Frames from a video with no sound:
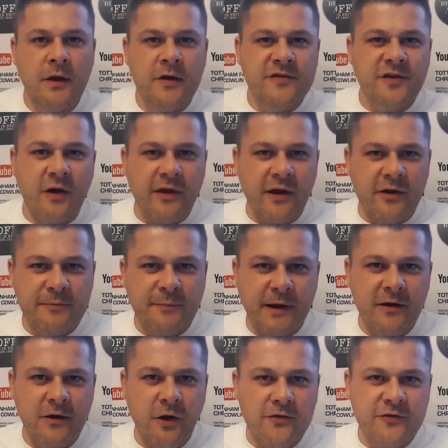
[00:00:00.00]
So there has
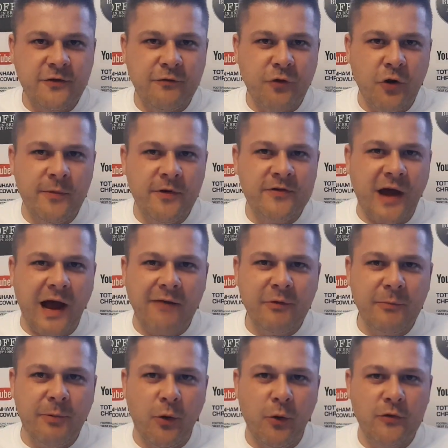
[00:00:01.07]
been lots of rumours and
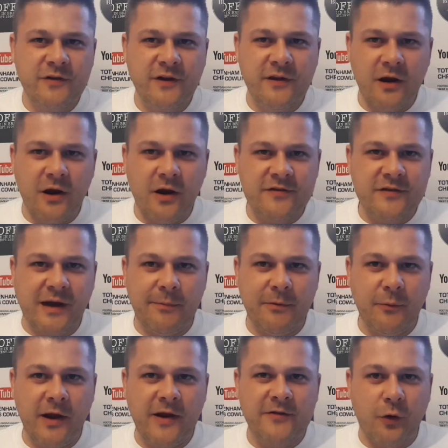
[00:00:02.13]
reports in the last
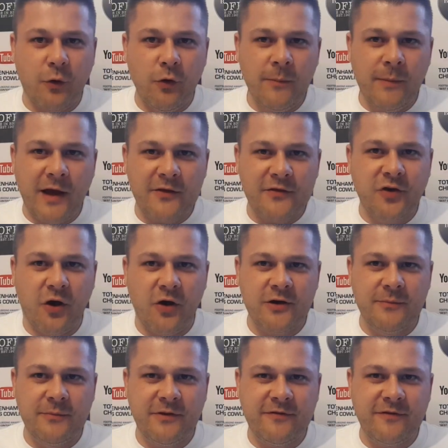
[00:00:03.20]
couple of weeks all about
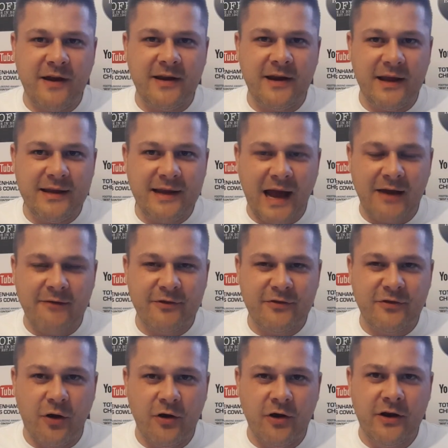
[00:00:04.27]
Tottenham defender Jan
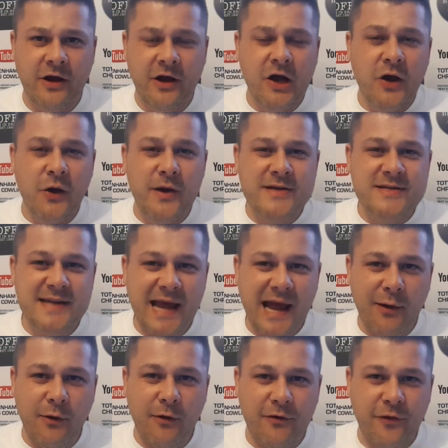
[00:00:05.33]
Vertonghen, who is
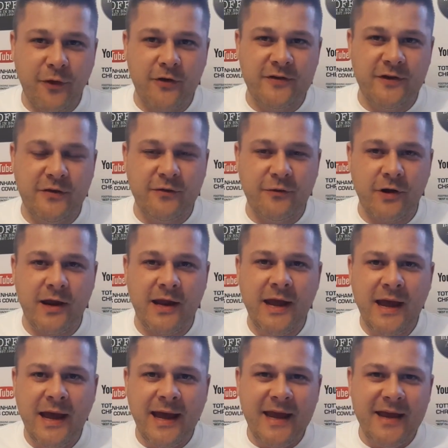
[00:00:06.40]
now 33.
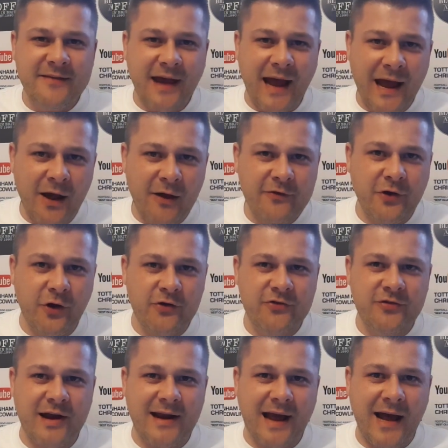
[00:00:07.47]
He is out of
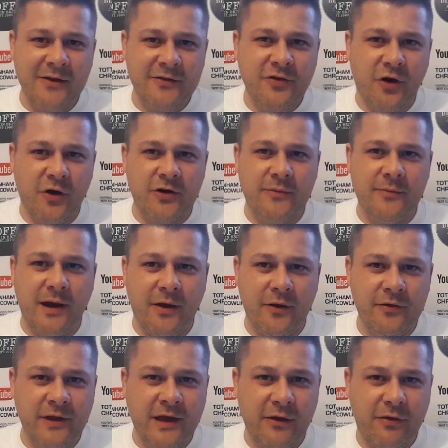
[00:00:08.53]
contract at Tottenham
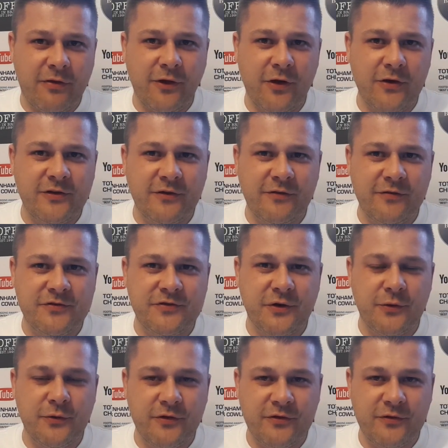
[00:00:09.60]
on the 30th of
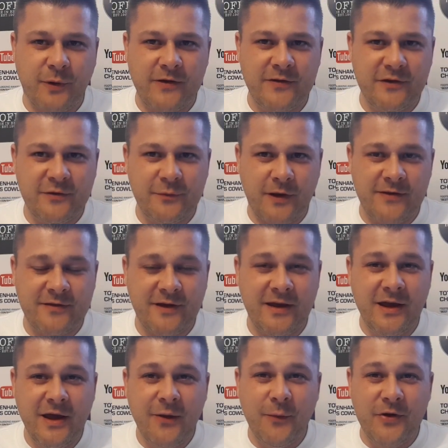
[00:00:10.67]
June
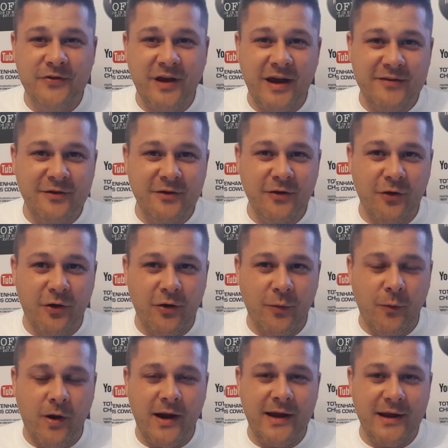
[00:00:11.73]
2020, which isn't long
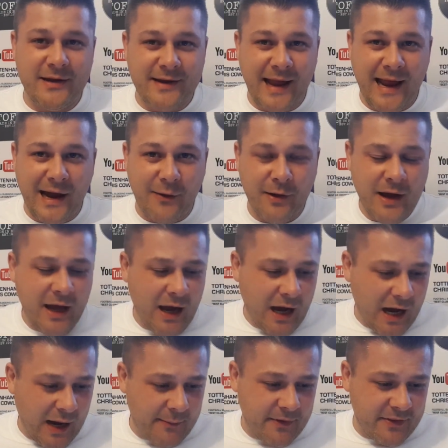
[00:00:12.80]
away now.
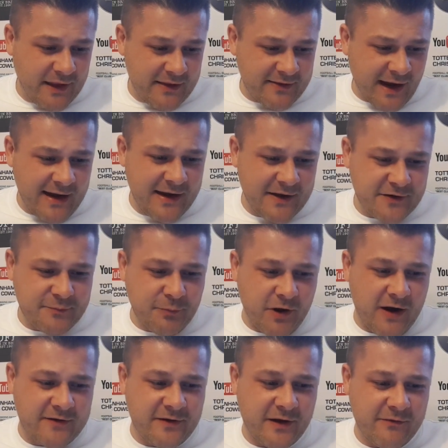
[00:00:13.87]
The Daily
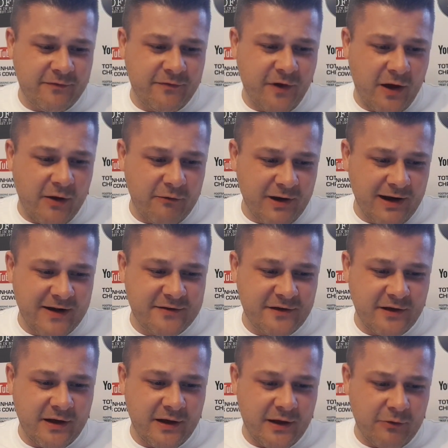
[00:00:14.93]
Express have released
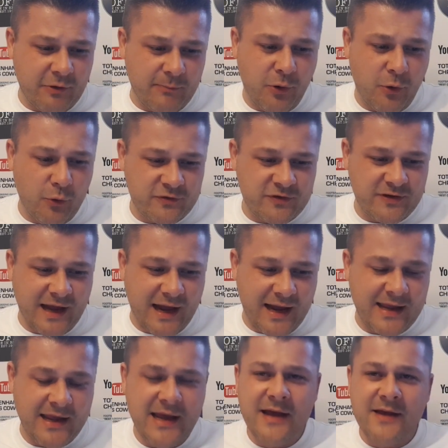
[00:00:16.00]
a report
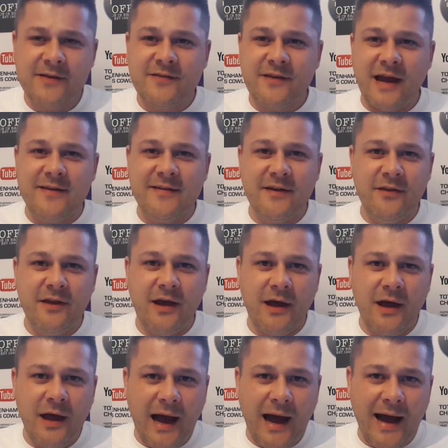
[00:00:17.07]
today stating
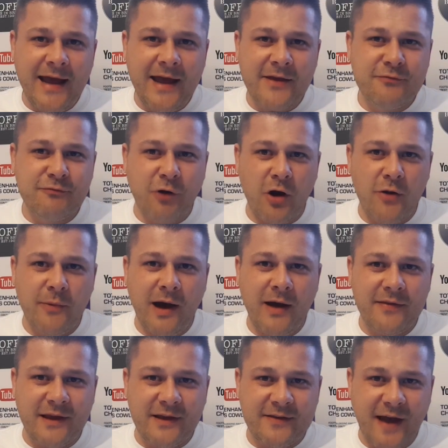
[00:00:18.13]
that AS
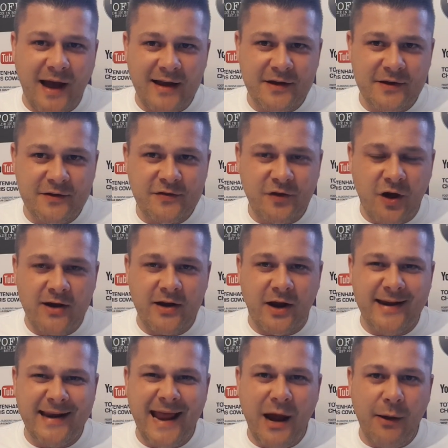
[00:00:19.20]
Roma, the Italian side,
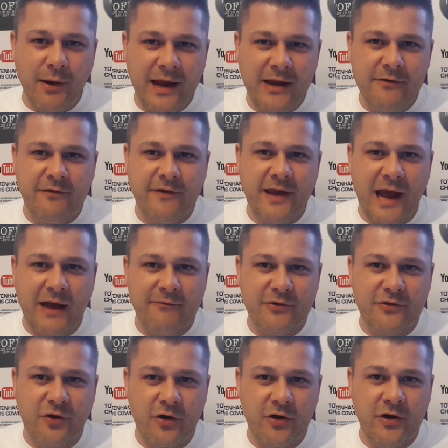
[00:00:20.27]
are now in for Jan
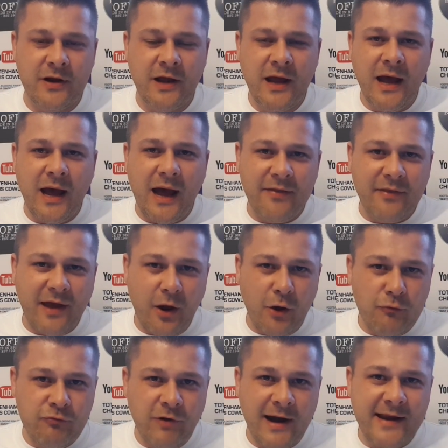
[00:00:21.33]
Vertonghen and they
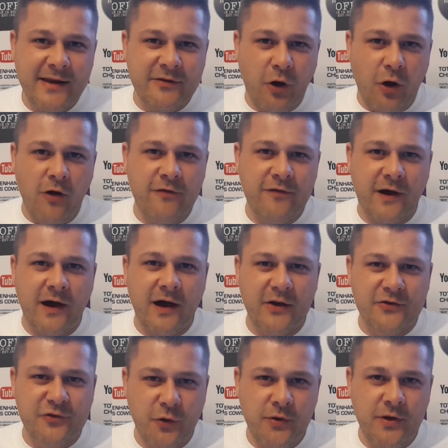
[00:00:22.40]
are ready to offer
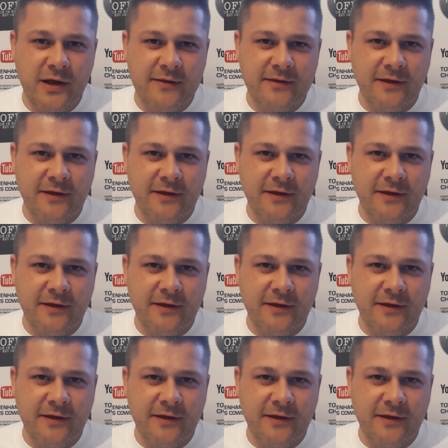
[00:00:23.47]
a 2-year